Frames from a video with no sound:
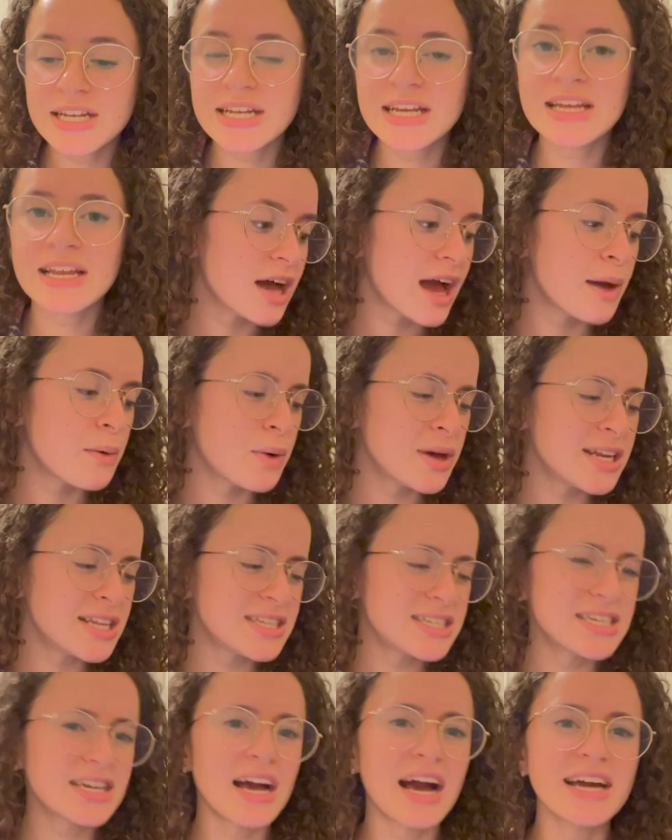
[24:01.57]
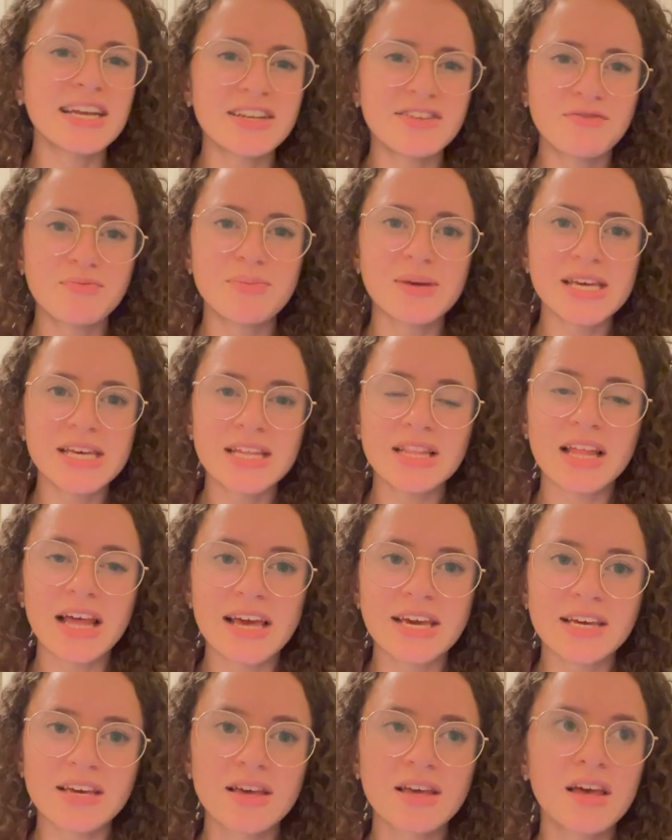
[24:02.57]
it? I want it to kind of be
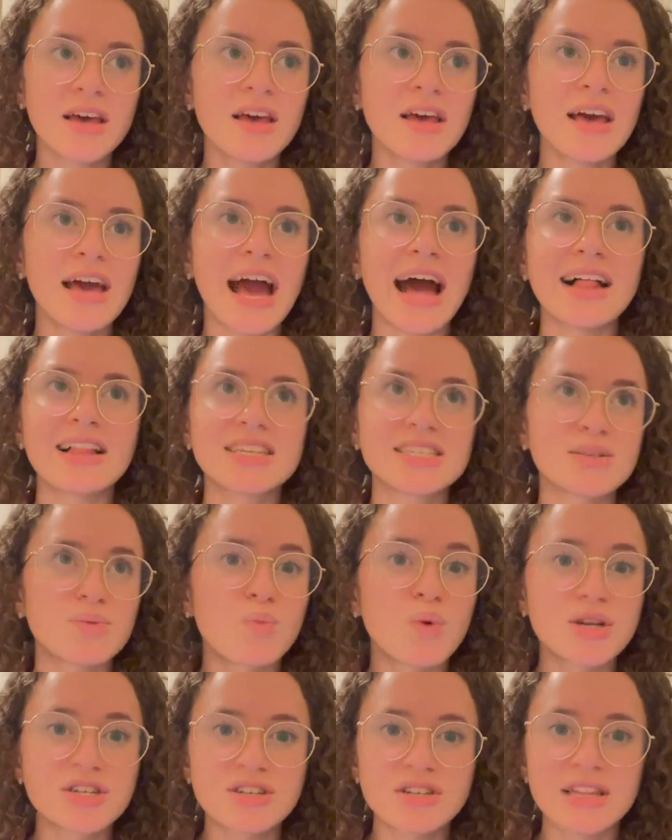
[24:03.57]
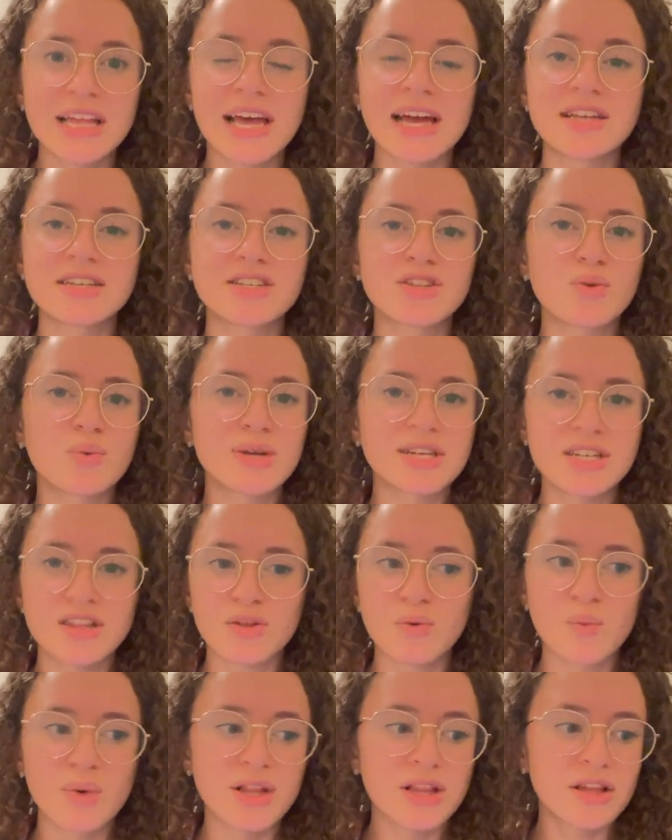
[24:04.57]
like Alice in Wonderland, The Wind in
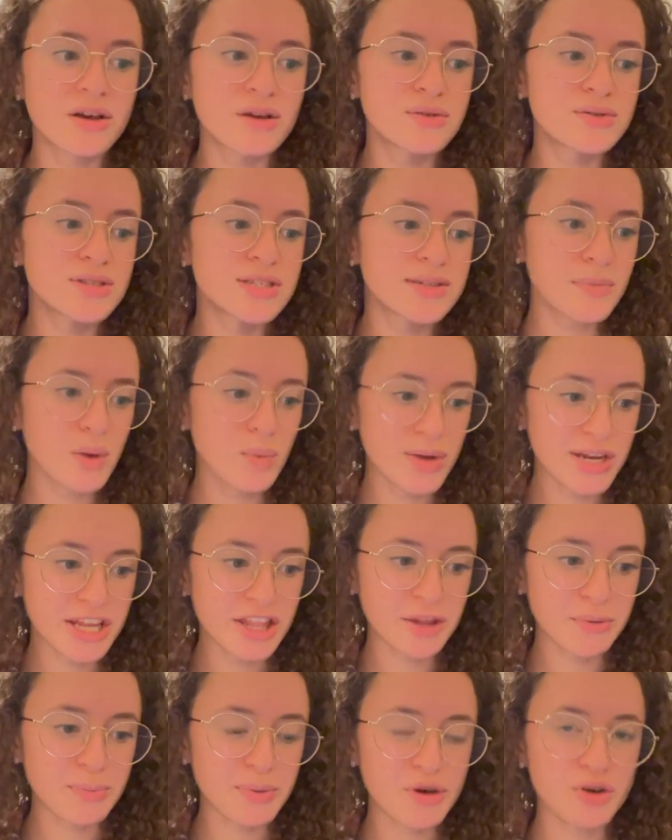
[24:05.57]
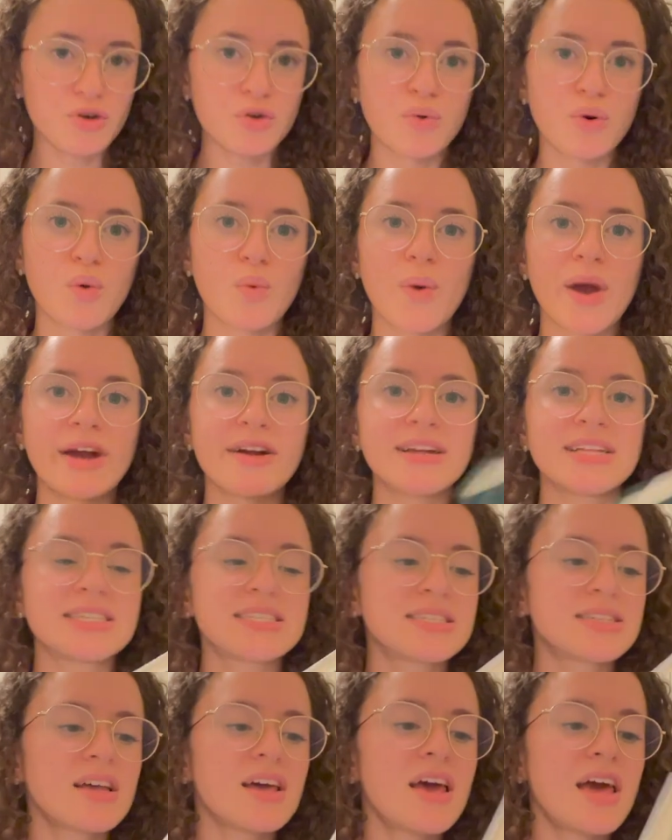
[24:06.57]
the Willows, Winnie the Pooh, where
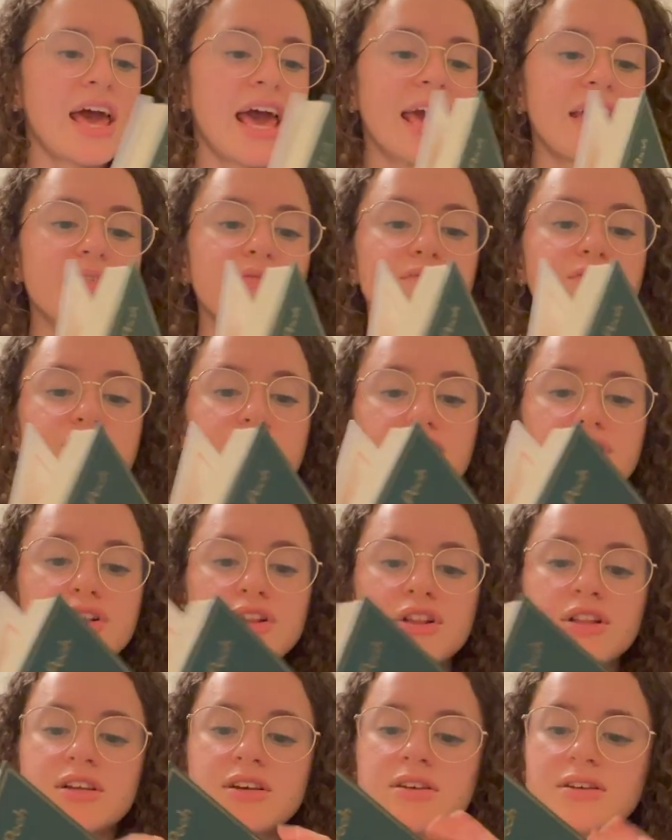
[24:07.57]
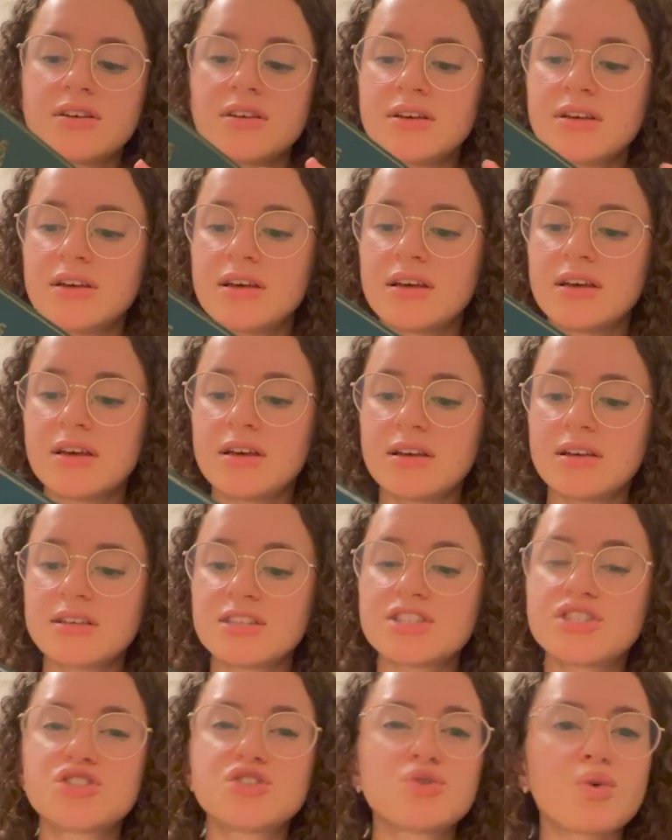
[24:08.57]
it's a full
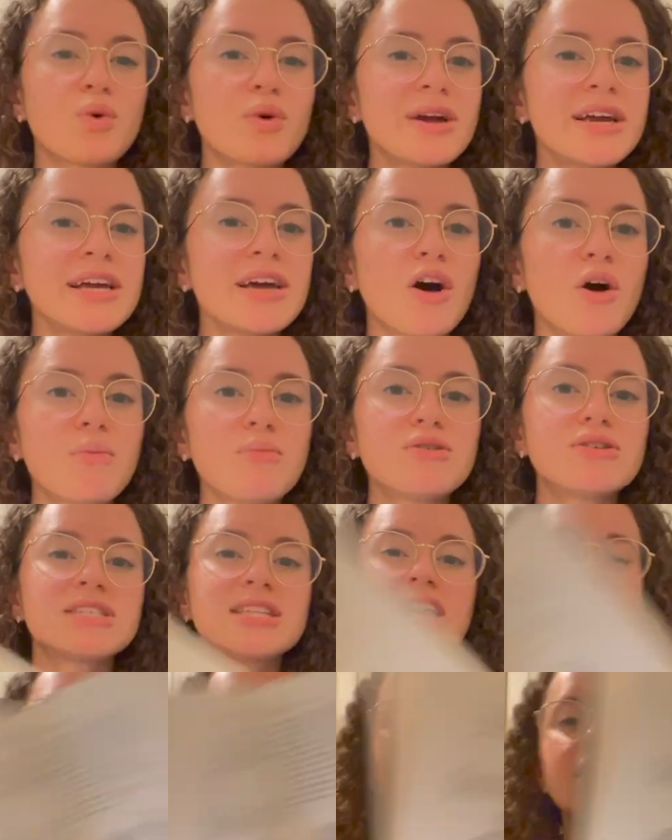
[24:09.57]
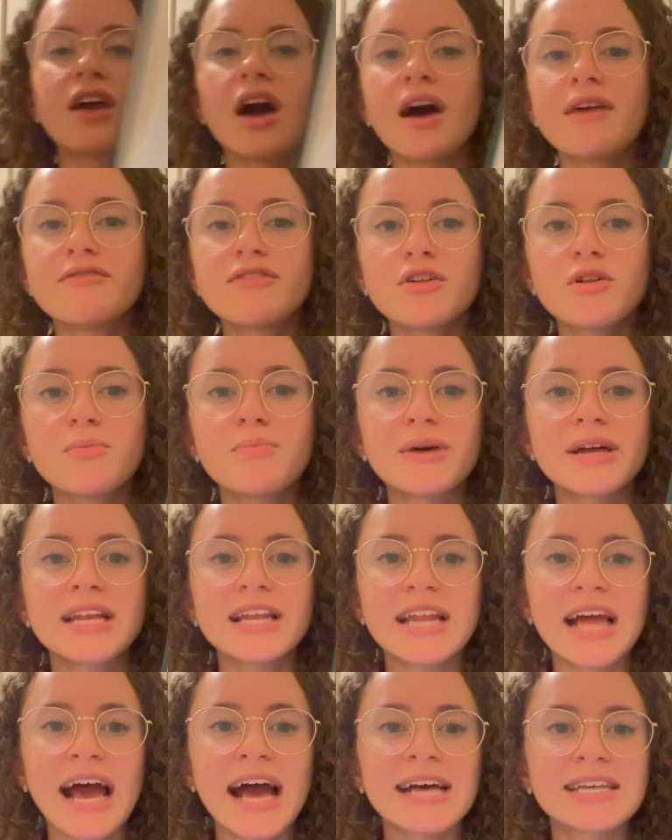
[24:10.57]
story, almost like a novel, but
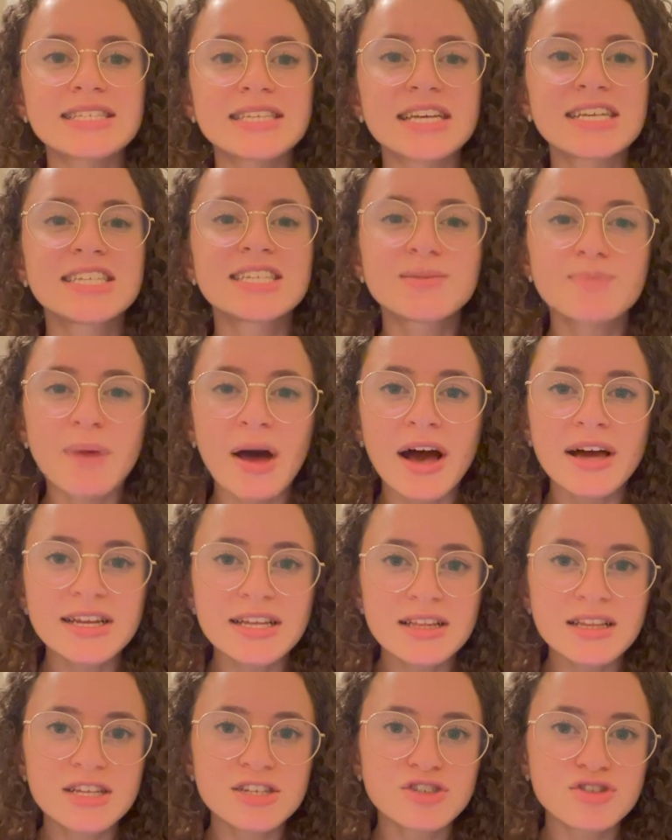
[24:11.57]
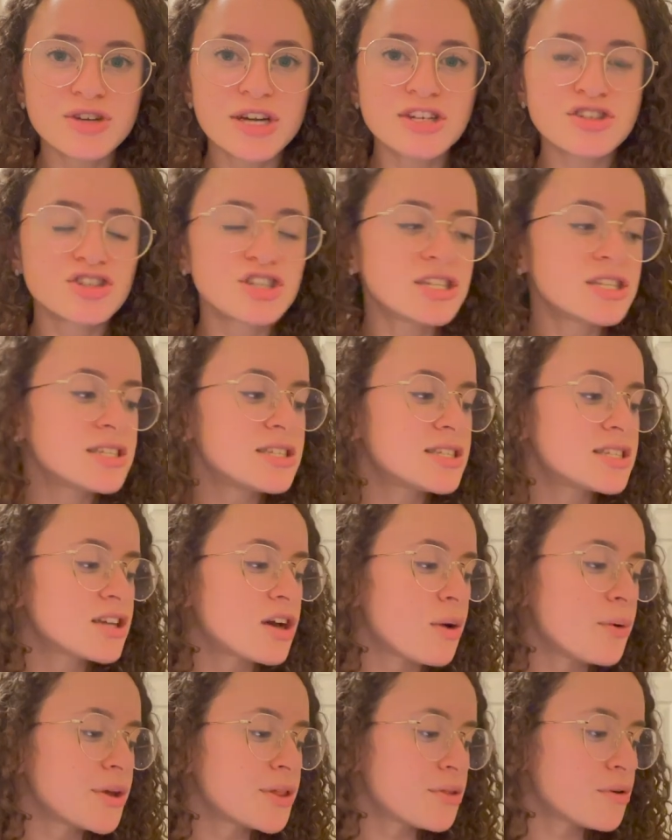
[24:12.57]
it has like spot illustrations
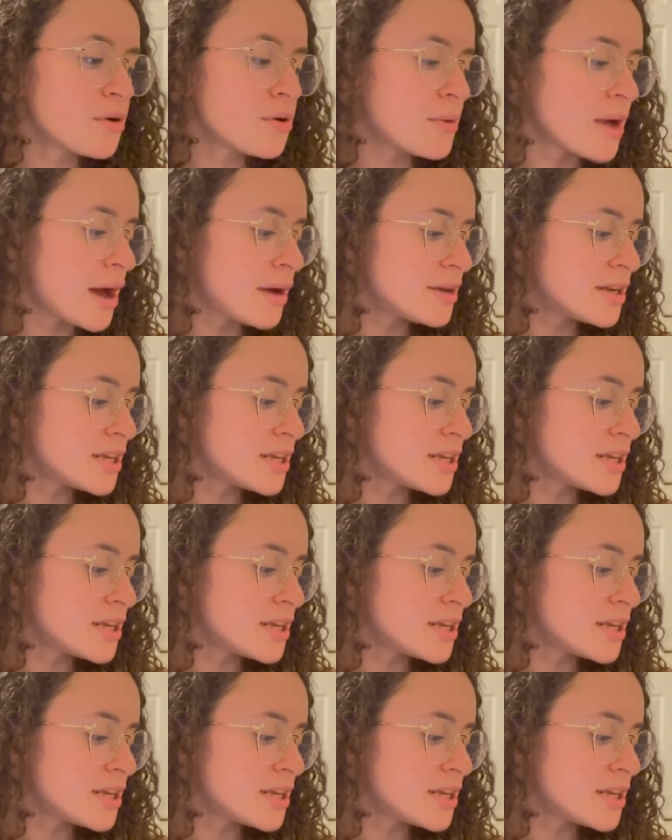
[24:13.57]
going throughout